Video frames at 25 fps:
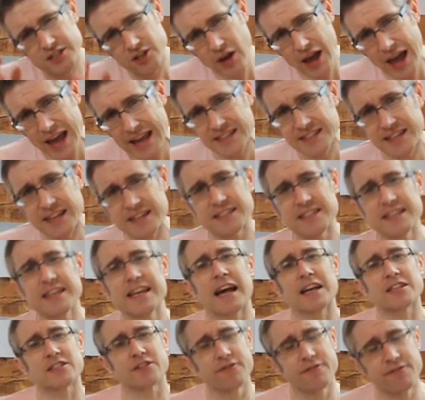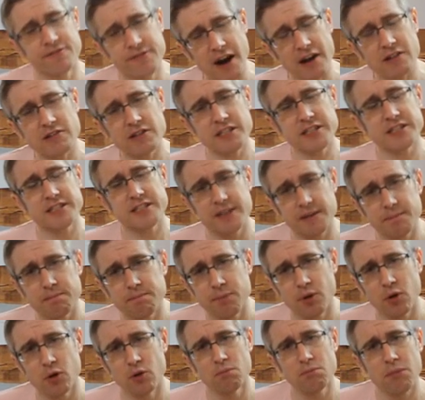So AZT has a very
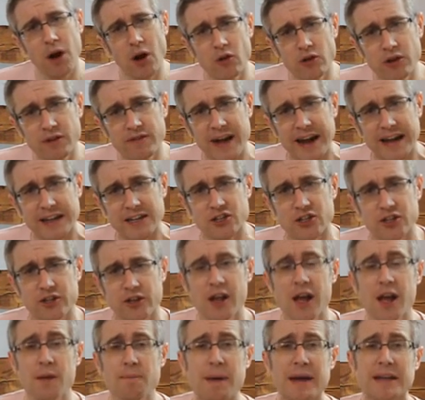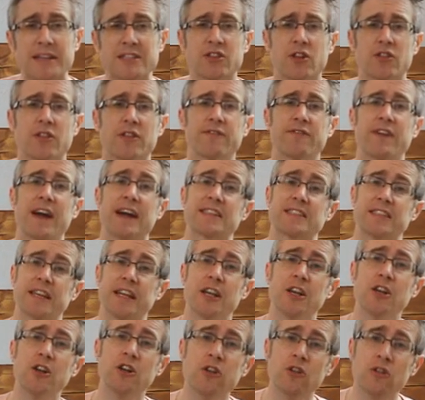simple mode of action based on the fact
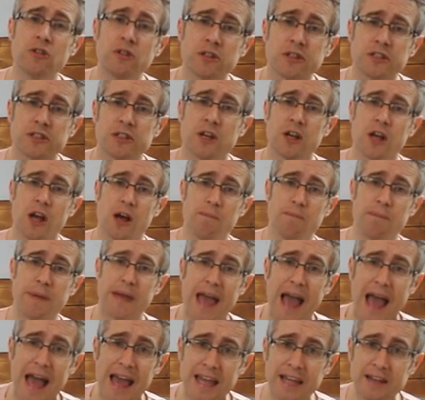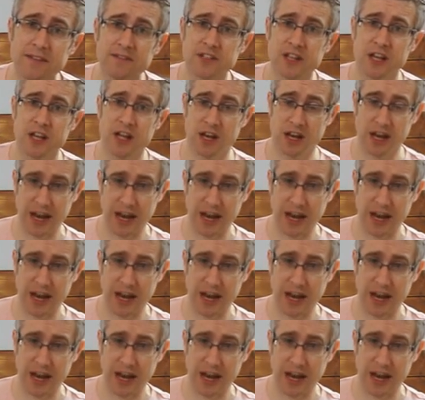it looks and behaves